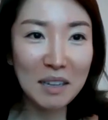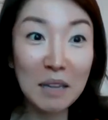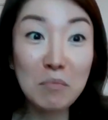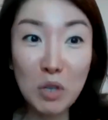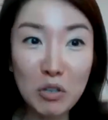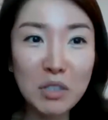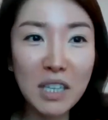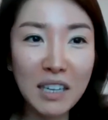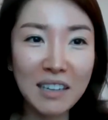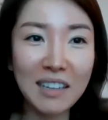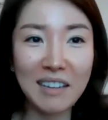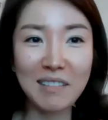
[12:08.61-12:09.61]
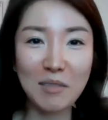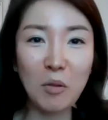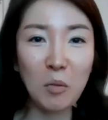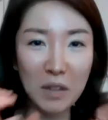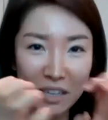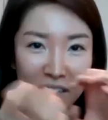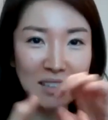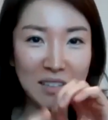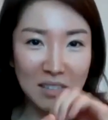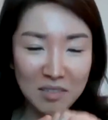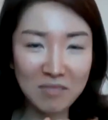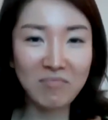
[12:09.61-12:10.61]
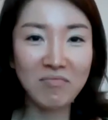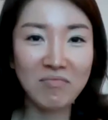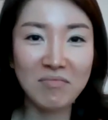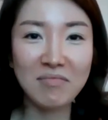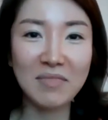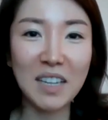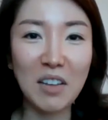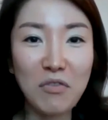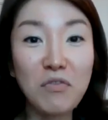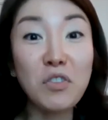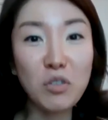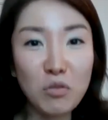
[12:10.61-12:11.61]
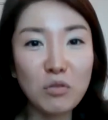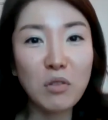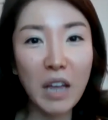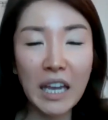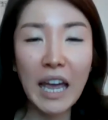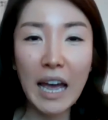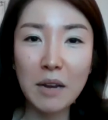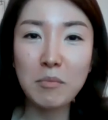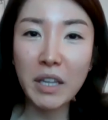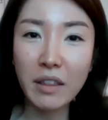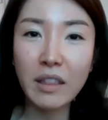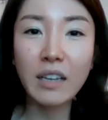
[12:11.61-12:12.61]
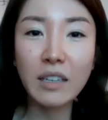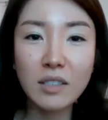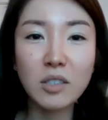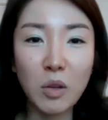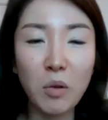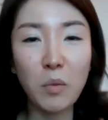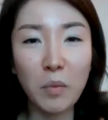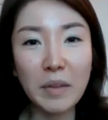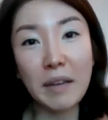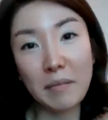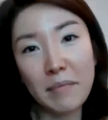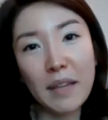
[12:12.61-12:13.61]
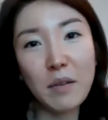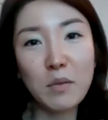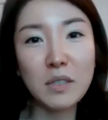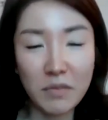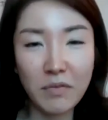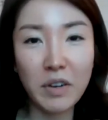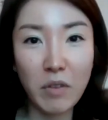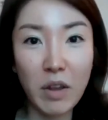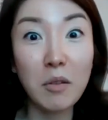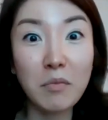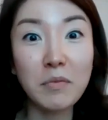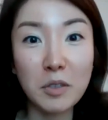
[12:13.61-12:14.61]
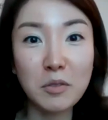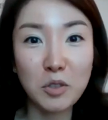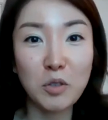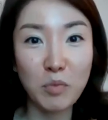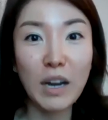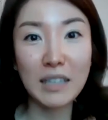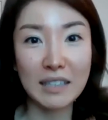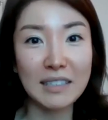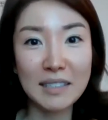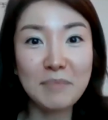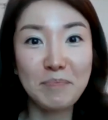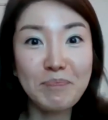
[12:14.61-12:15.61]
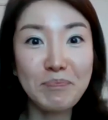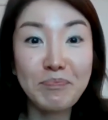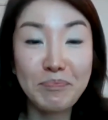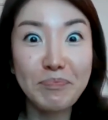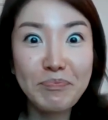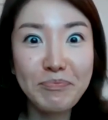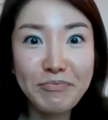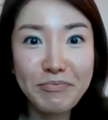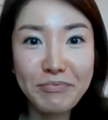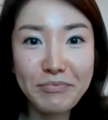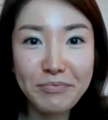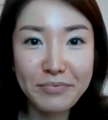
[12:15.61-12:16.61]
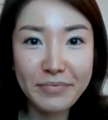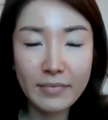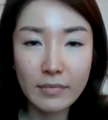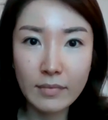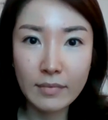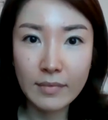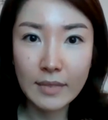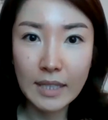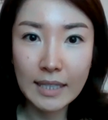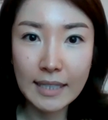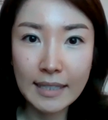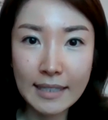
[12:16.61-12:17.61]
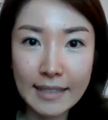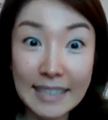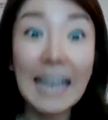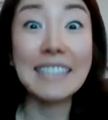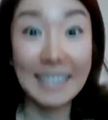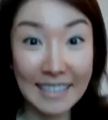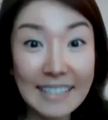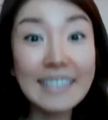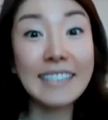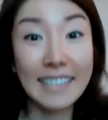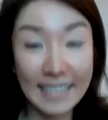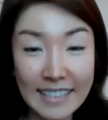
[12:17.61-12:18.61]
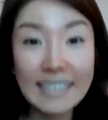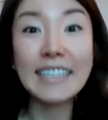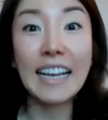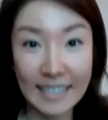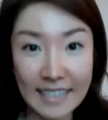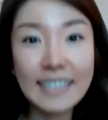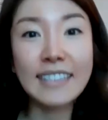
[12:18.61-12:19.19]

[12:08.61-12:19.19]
And then music, yeah, only like few academic things. So yeah, that was very helpful to practice. So you were very focused by high yes. school then. Yes.